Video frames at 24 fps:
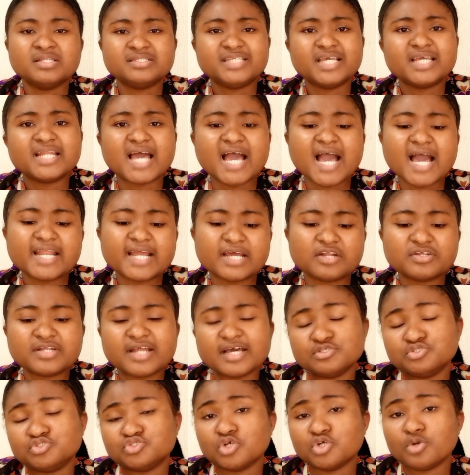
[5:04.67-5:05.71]
Then I had
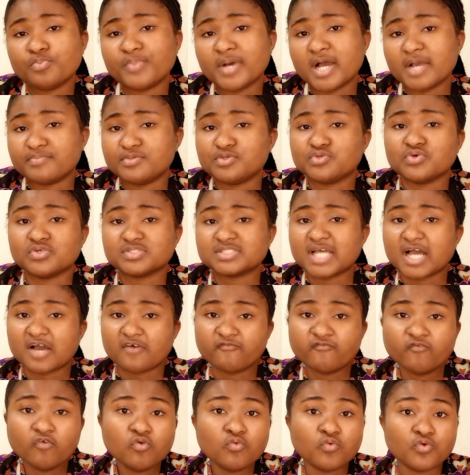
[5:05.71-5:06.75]
another drawback because her
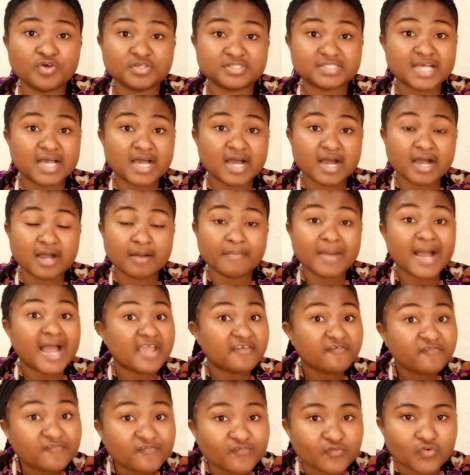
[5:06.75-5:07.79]
phone was
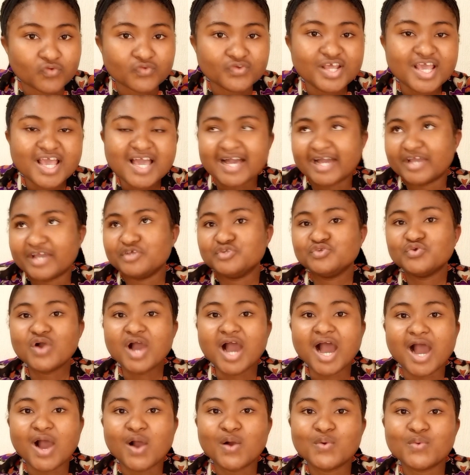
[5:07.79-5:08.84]
iPhone. And you know
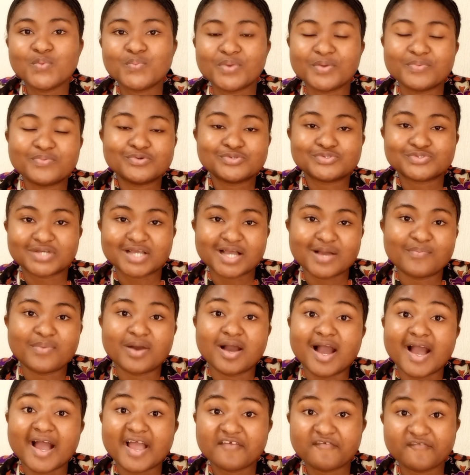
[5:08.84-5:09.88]
how people talk
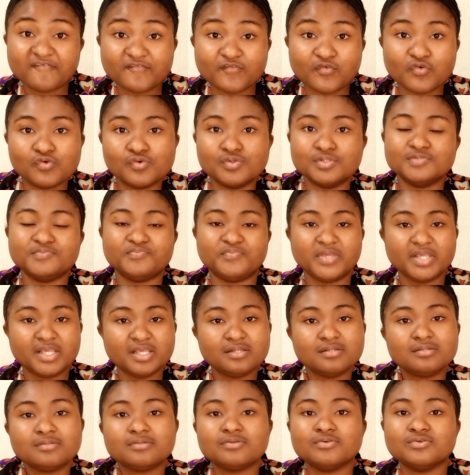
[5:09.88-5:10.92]
about iPhone
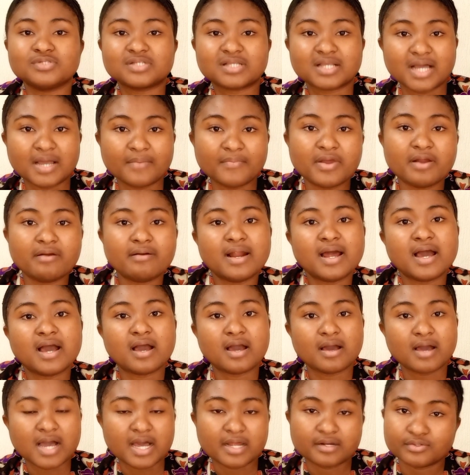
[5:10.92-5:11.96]
being good
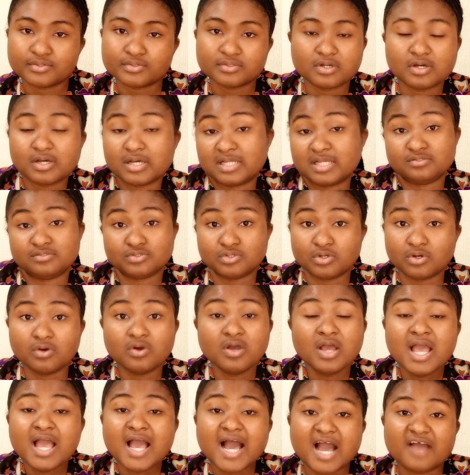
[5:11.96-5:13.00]
camera and
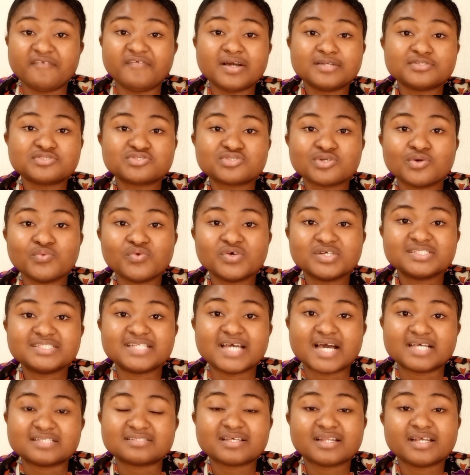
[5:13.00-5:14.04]
all. I've had someone
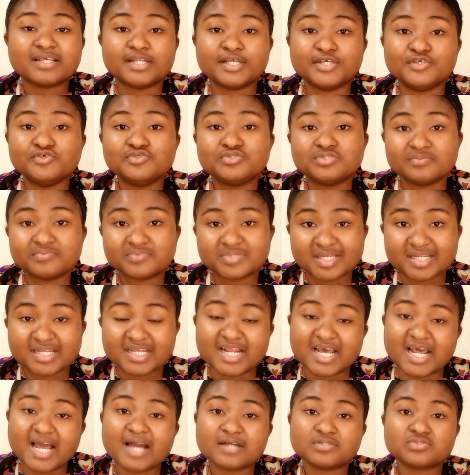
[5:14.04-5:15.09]
that started a YouTube
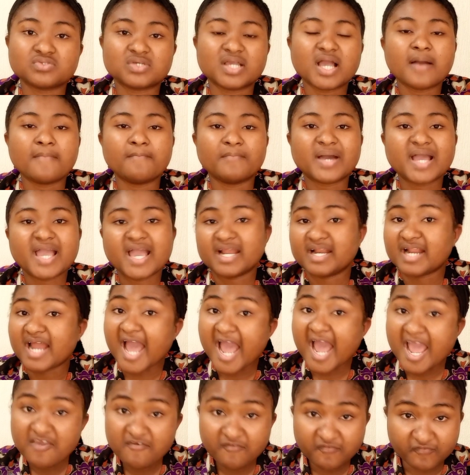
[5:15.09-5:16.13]
channel and had to go and buy an
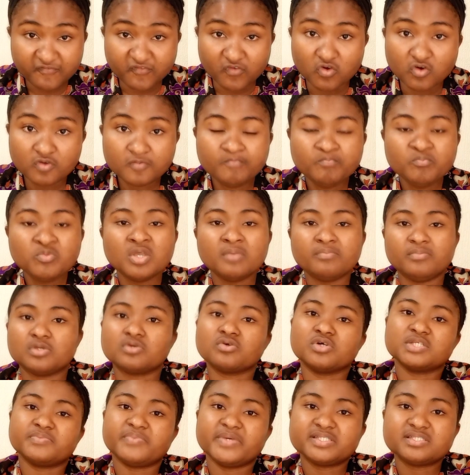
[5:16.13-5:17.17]
iPhone
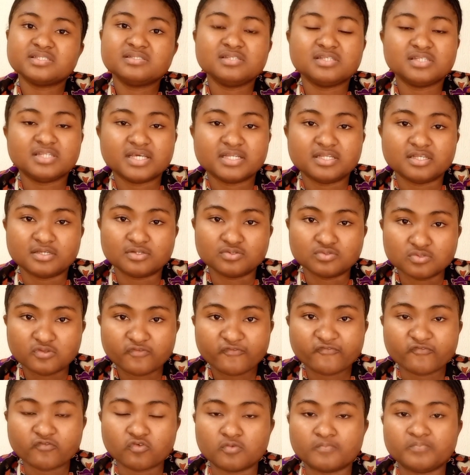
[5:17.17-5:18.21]
because person needed a good
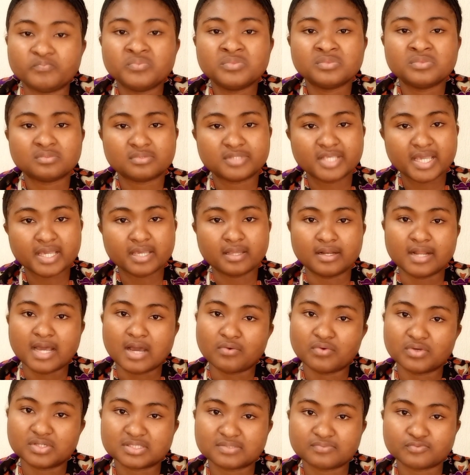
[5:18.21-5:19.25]
phone. Then I
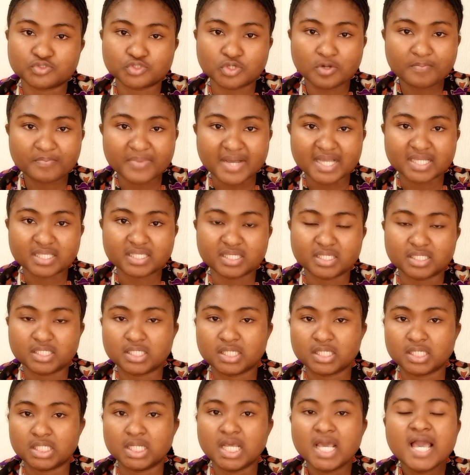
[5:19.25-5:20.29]
was drawn back
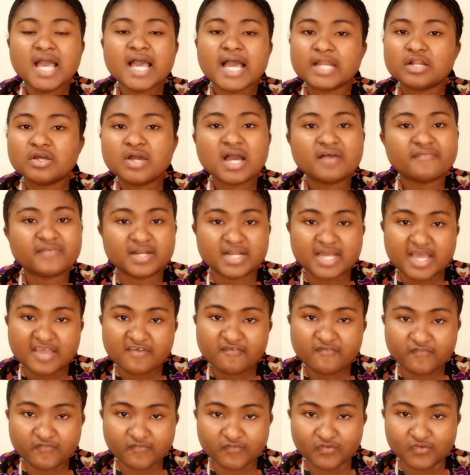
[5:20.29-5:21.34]
again. I don't have an
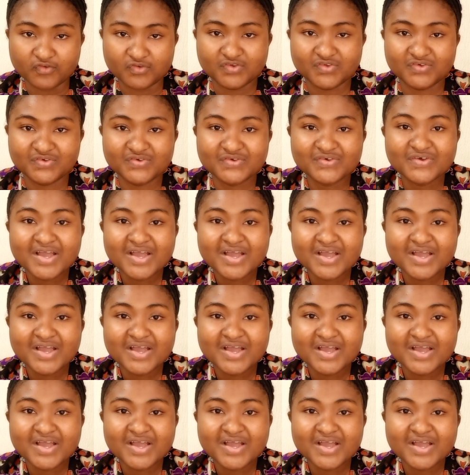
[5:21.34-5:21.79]
iPhone.